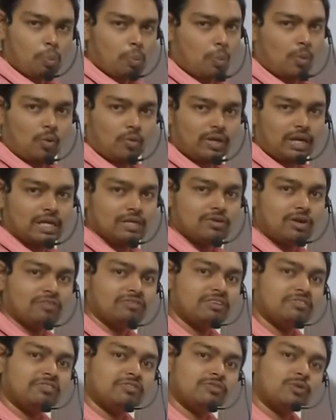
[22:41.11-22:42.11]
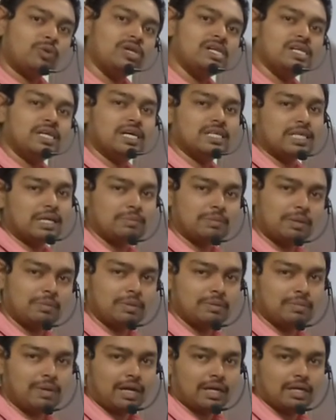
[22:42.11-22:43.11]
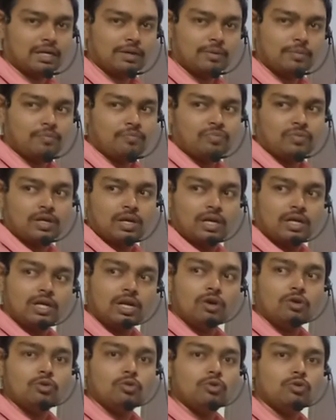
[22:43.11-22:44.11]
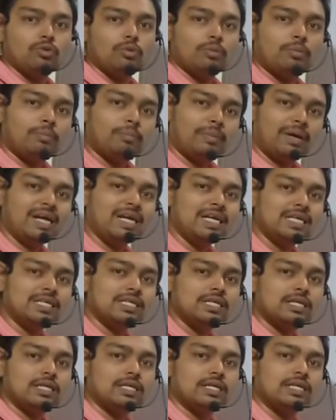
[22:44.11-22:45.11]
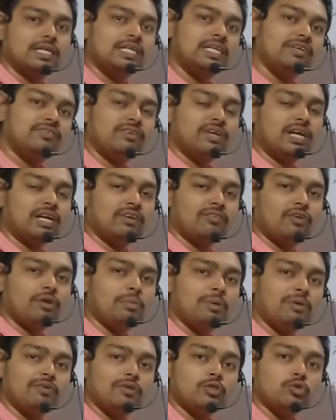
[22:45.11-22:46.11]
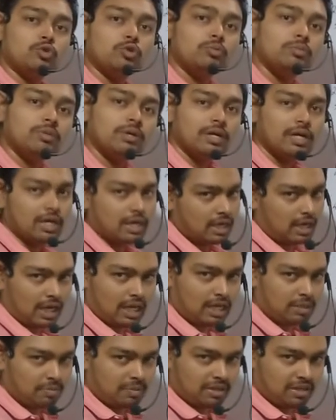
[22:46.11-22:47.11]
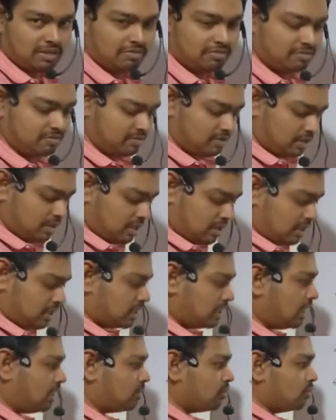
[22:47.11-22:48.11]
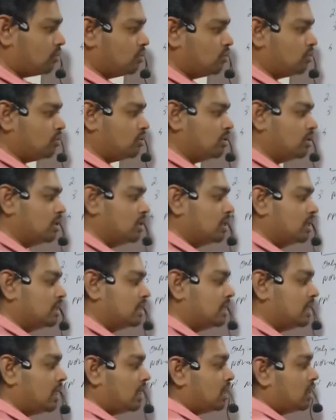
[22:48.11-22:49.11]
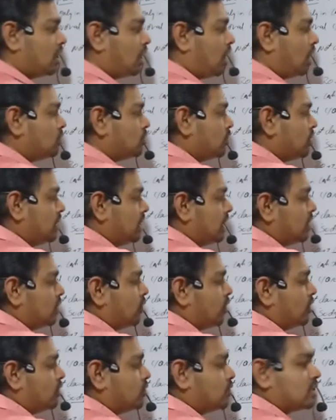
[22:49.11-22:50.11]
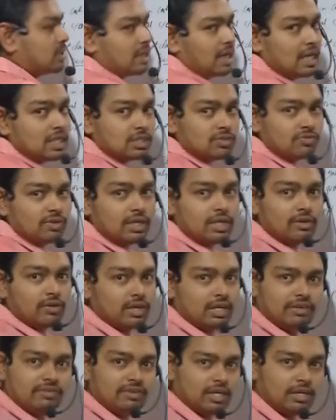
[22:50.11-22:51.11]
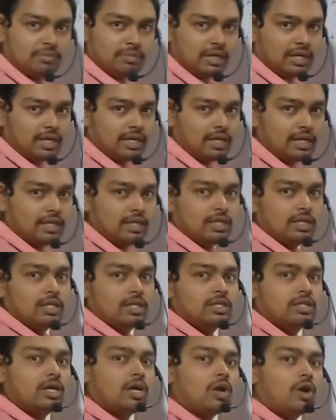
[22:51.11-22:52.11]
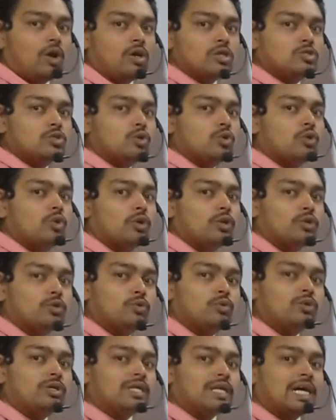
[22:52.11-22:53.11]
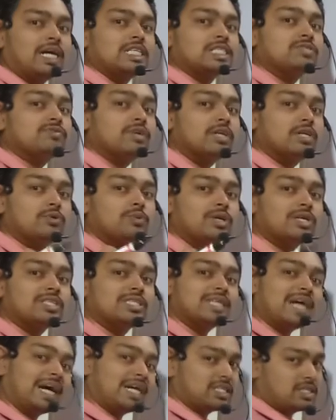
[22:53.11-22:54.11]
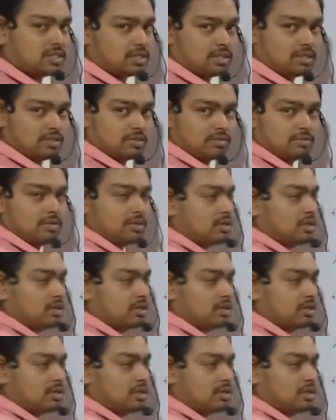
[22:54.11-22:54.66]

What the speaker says: Okay, after 12 years, I am coming back. Now, my dividend will be with whom? IEPF. Now, they are not only going to transfer your dividend money, they are also going to transfer your shares.